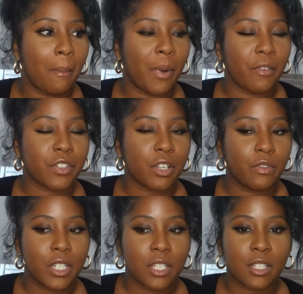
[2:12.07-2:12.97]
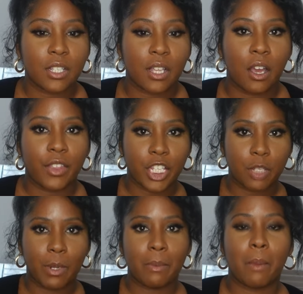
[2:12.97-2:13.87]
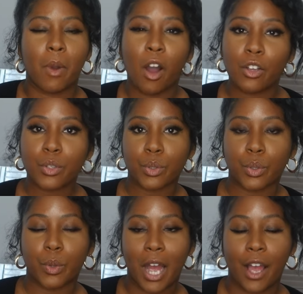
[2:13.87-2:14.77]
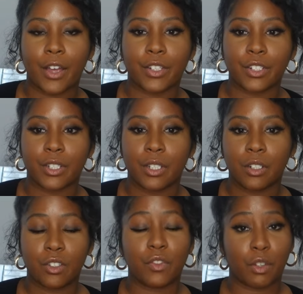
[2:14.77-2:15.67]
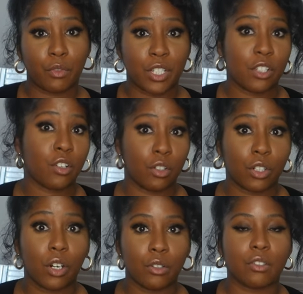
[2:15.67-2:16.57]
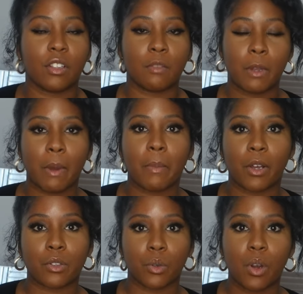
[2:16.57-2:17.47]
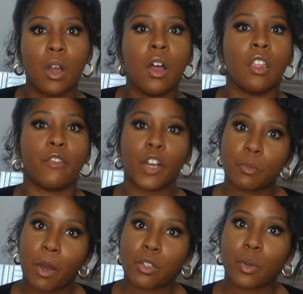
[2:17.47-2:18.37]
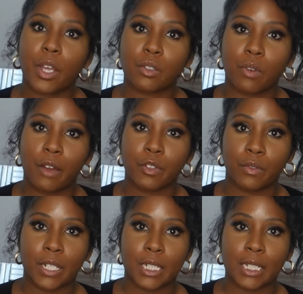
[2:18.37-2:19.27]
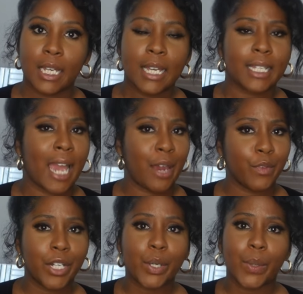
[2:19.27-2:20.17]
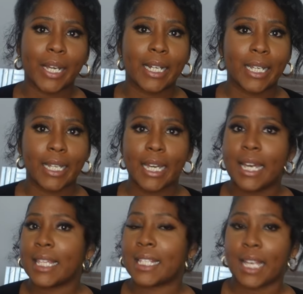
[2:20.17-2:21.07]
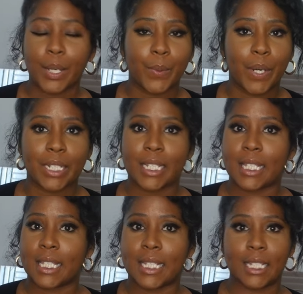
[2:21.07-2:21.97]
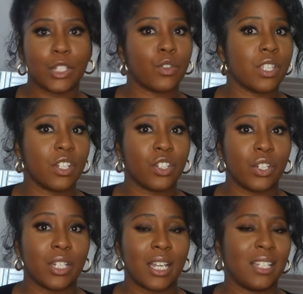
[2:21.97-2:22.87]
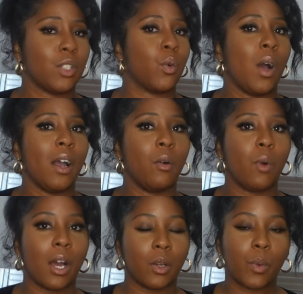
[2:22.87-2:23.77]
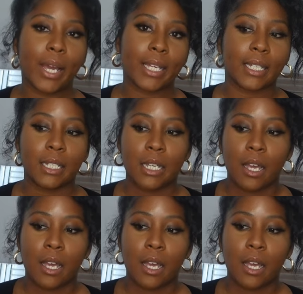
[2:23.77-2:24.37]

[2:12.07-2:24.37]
But for some reason, they split my parcel, and not for some reason, it's a lot of clothes. So they split my parcel. The first parcel has arrived already, came really quickly. The second one is still in transition and it's quite a while away.